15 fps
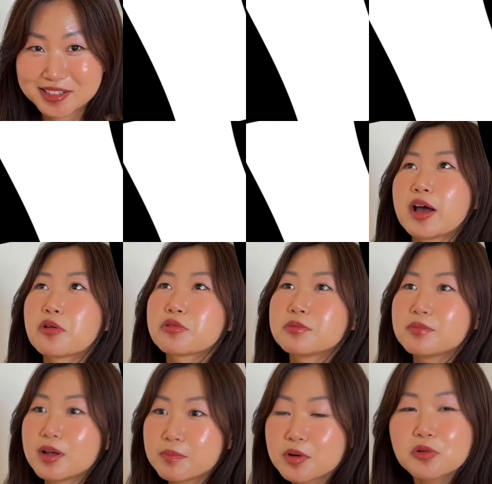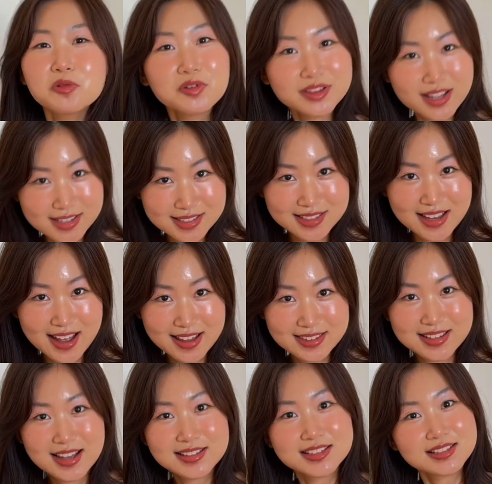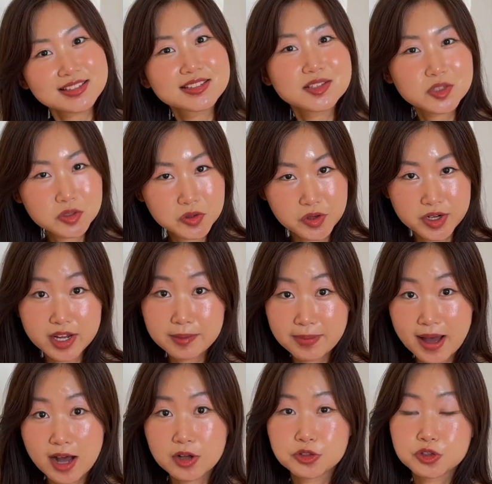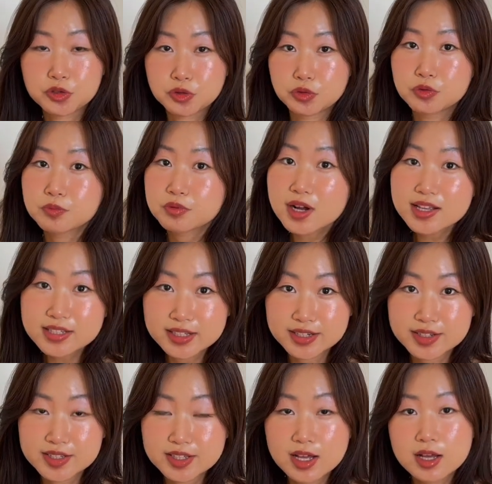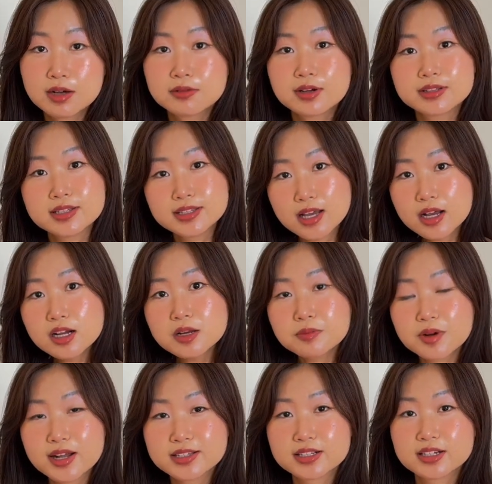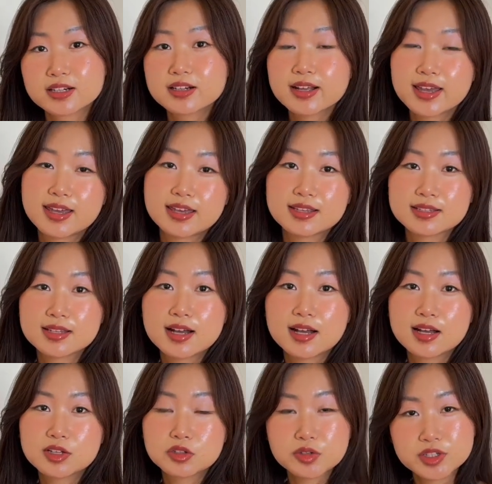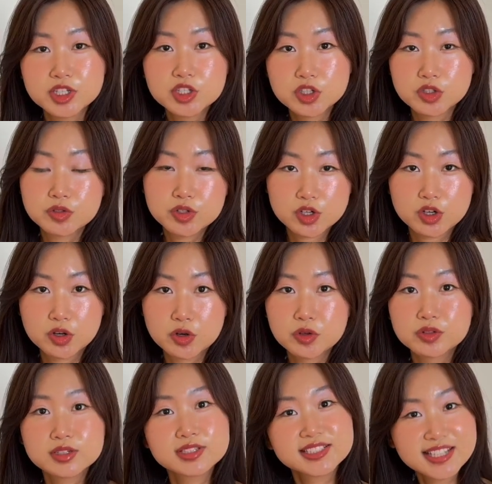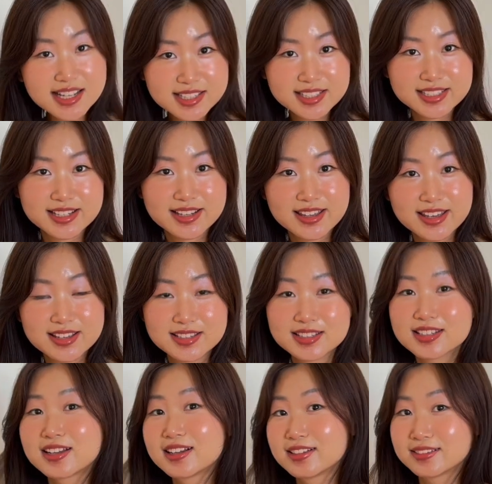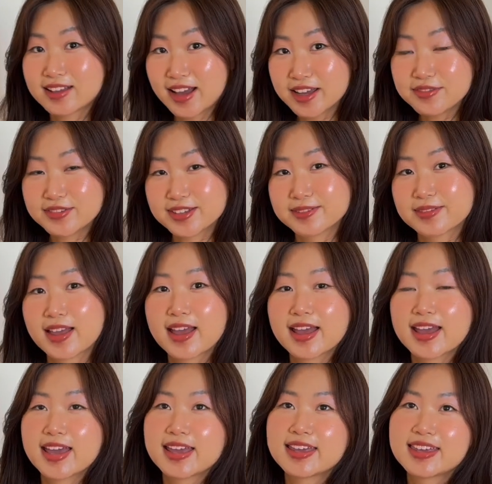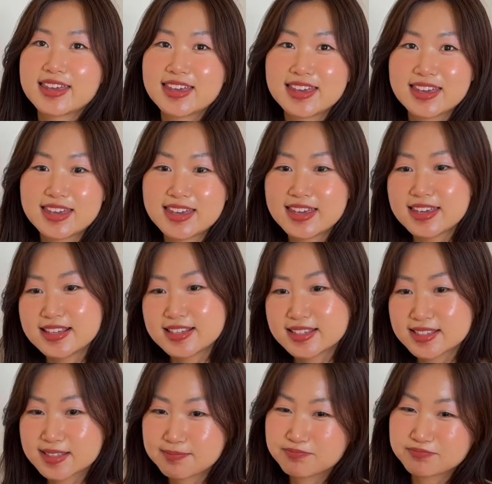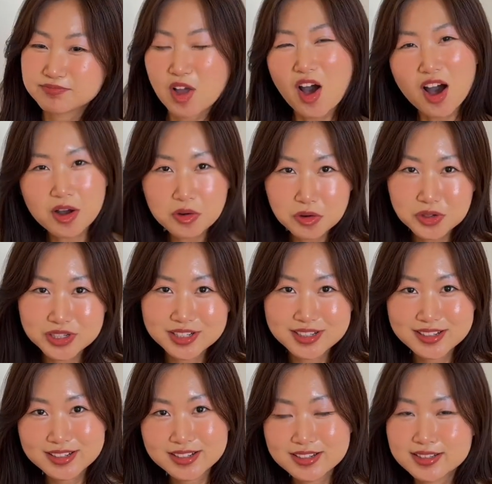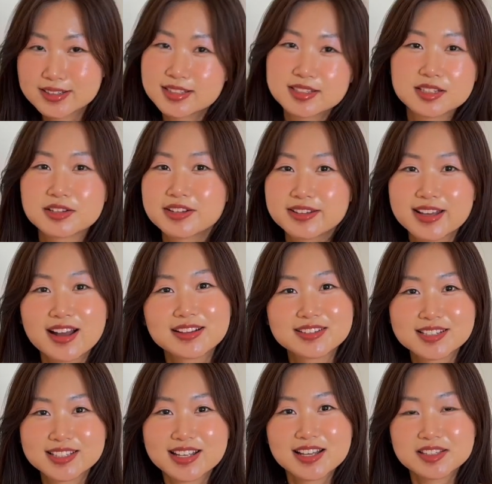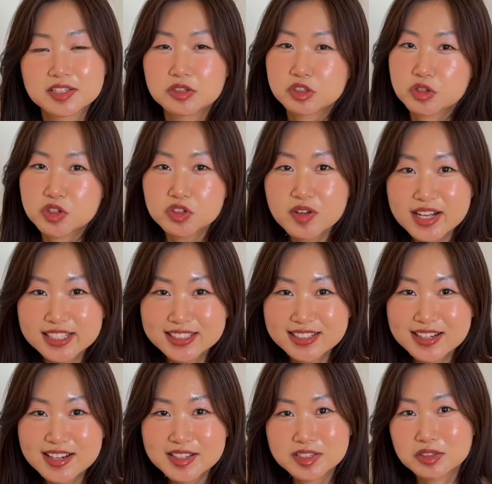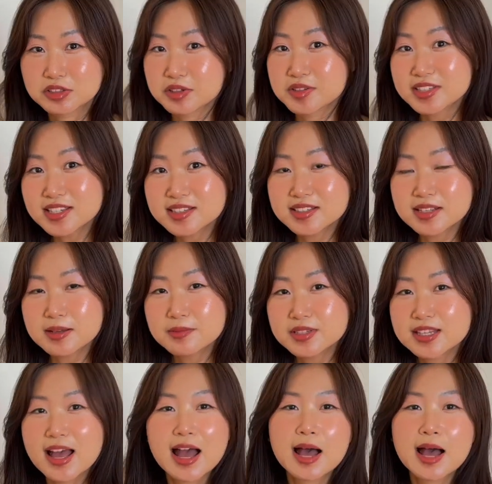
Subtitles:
to it. Now, remember when I said that this is a story about two brothers? Well, the younger brother is a 22-year-old chess genius, Ivan. He's awkward, doesn't really understand social structures, social systems.